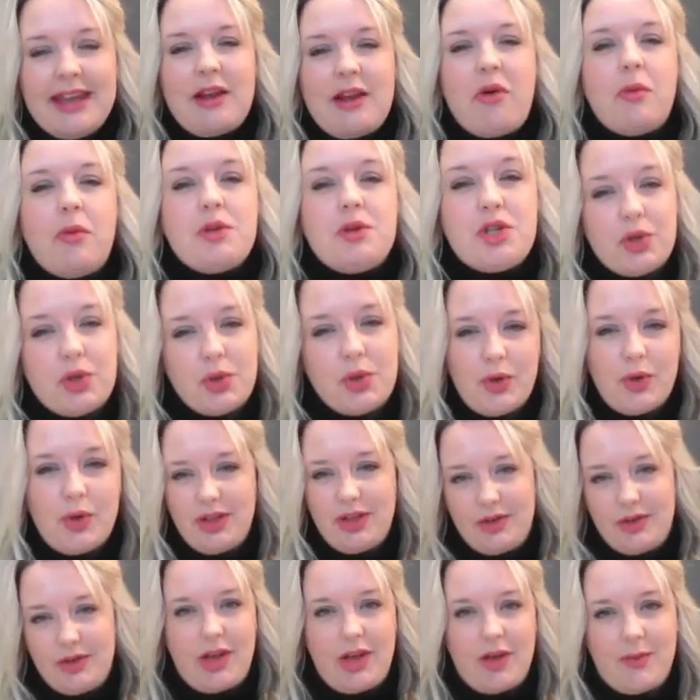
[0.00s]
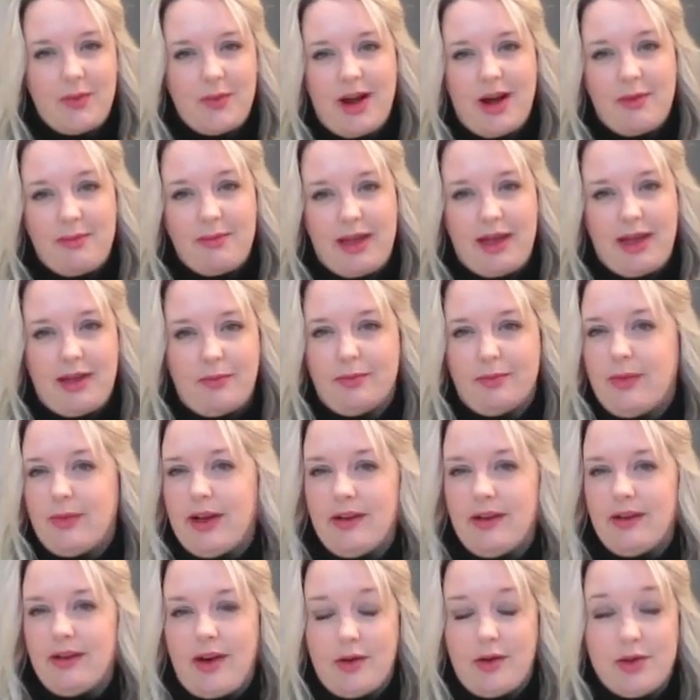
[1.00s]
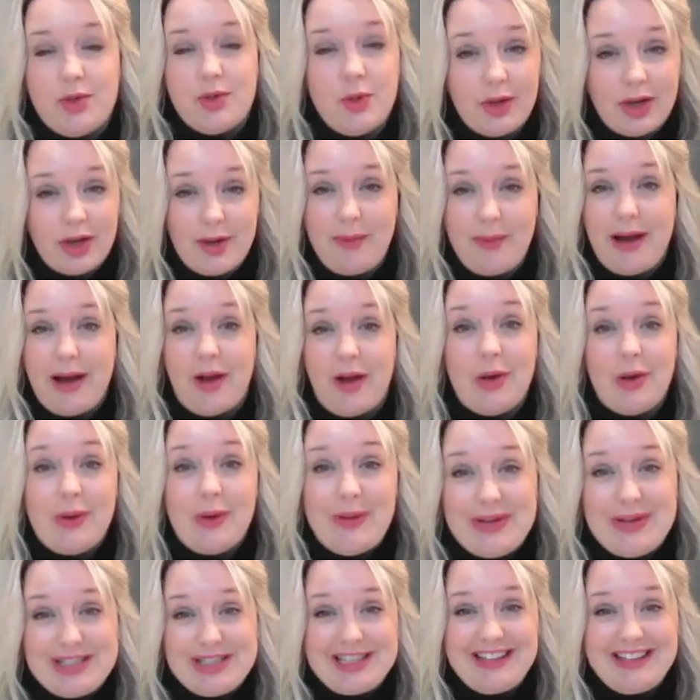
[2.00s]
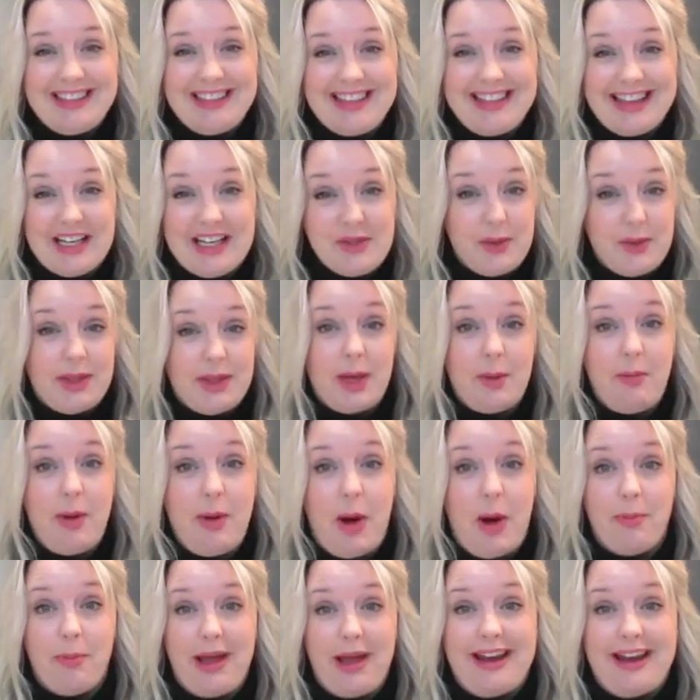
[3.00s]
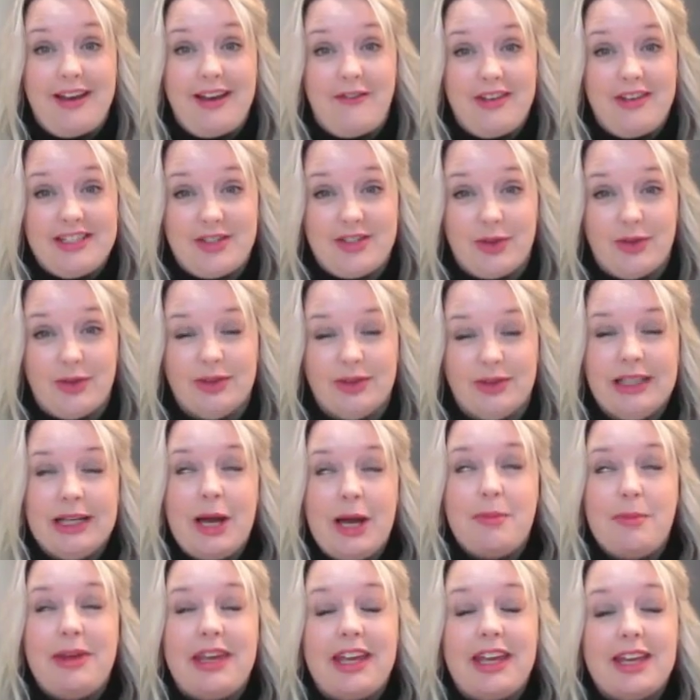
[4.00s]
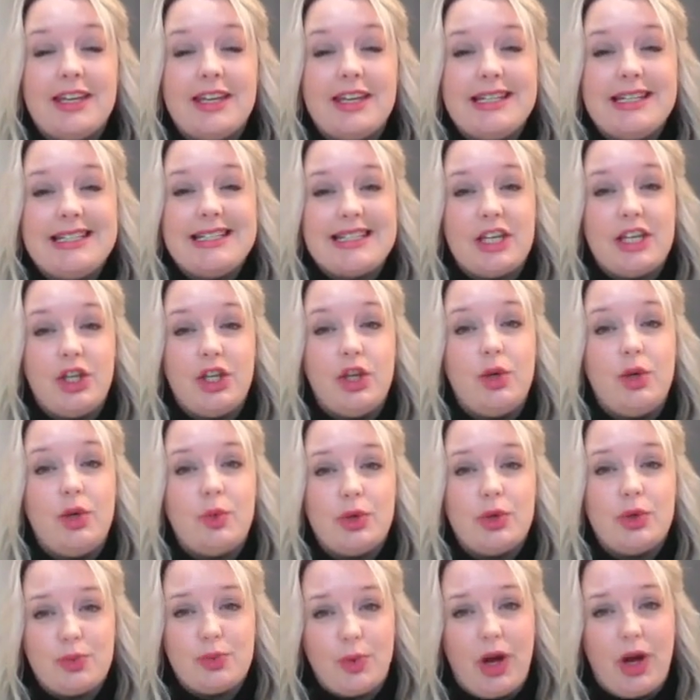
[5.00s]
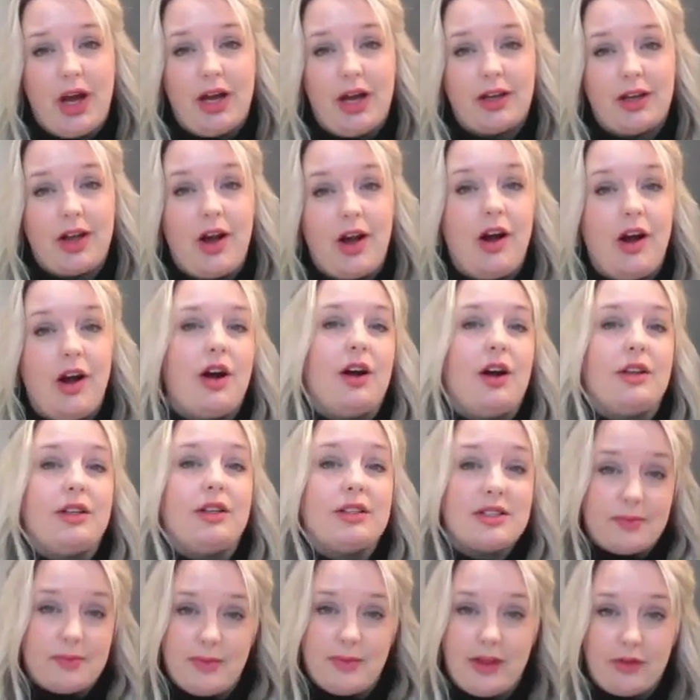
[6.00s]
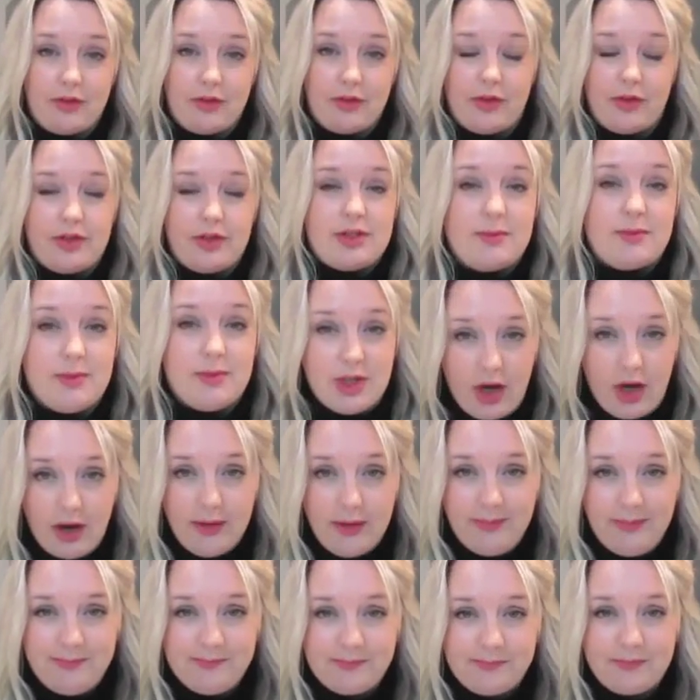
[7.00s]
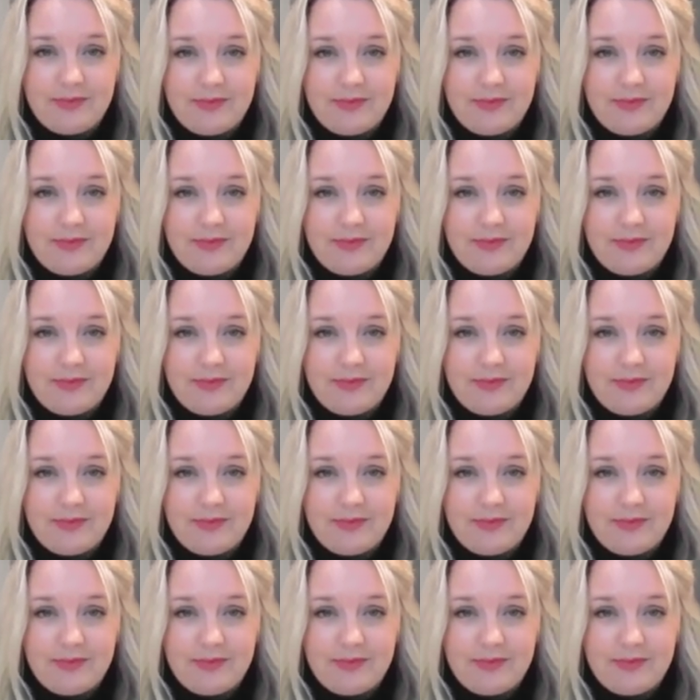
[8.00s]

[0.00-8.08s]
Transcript: Now, I'm sure you know what I mean when I talk about launching things with a pop and a fizzle, because you would work on something for some time.